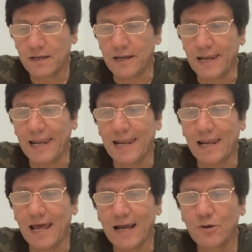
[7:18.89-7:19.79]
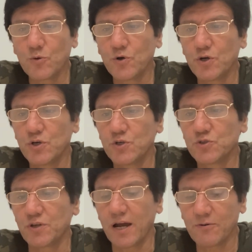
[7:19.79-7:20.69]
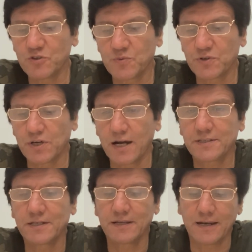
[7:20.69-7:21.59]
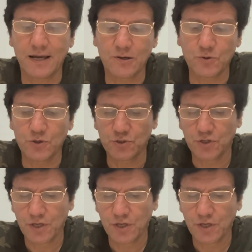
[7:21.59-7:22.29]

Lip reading: language production, and language